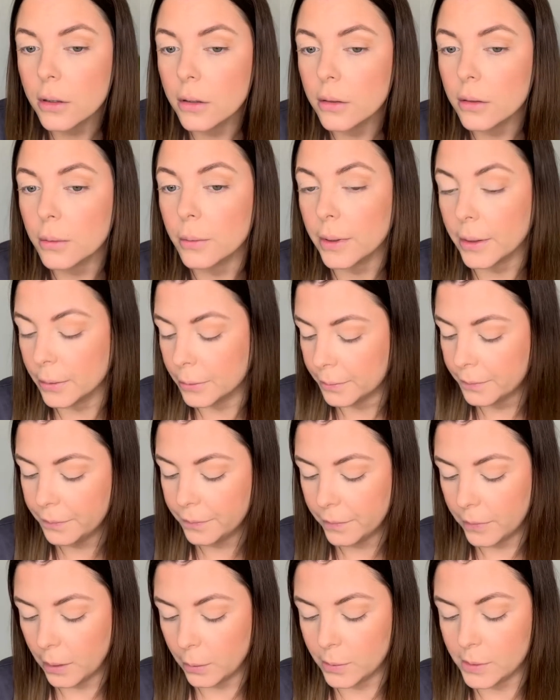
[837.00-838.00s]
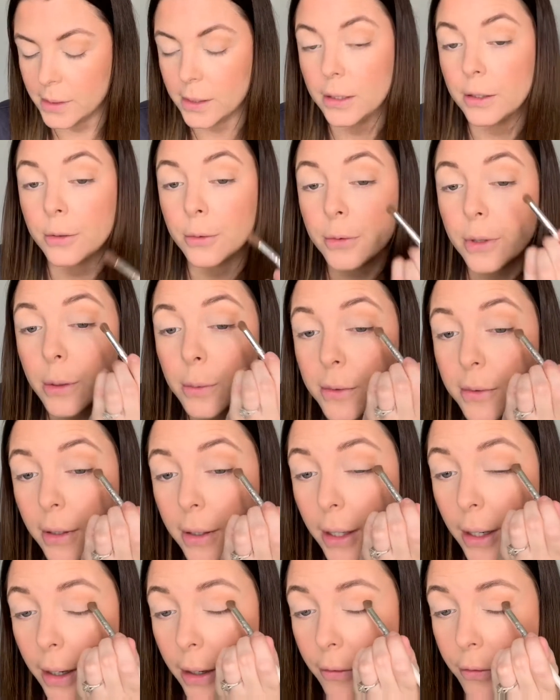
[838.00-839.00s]
Well, that wasn't a little, that was like
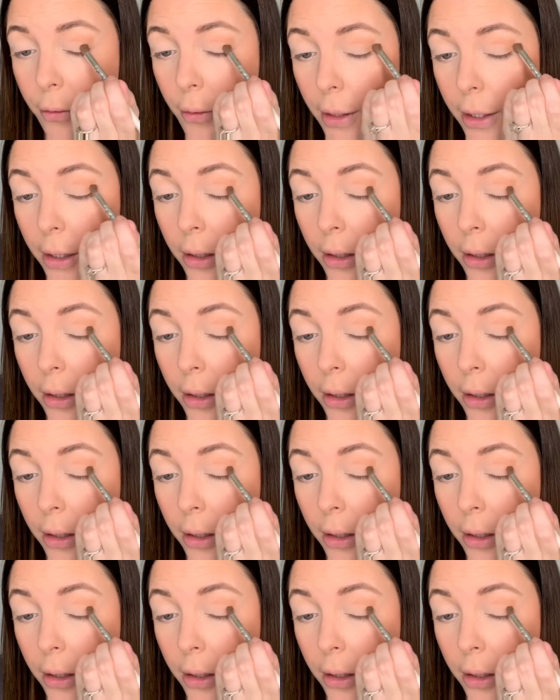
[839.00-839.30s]
halfway.